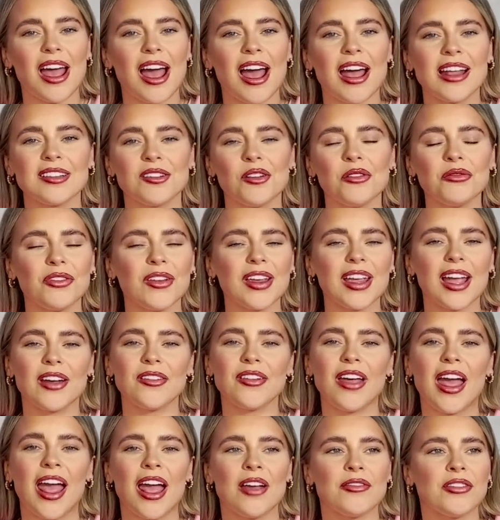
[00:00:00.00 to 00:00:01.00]
don't think I've
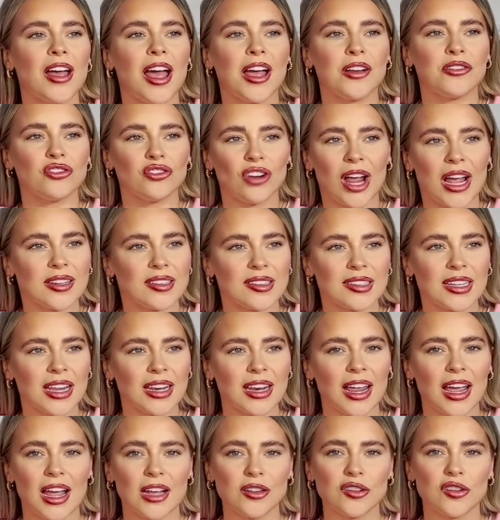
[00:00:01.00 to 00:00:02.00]
ever addressed it.
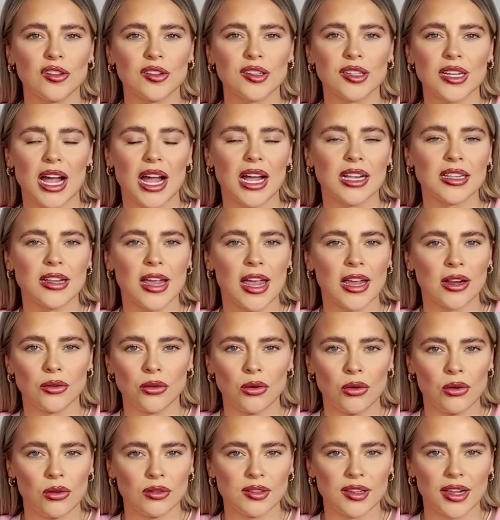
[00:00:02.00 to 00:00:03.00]
Like, I just kind of
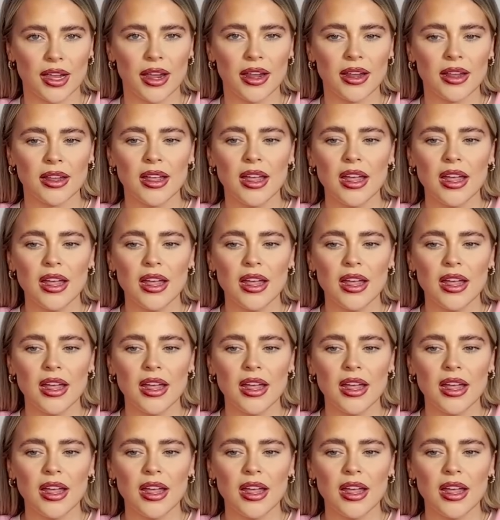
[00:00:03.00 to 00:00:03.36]
ignored it.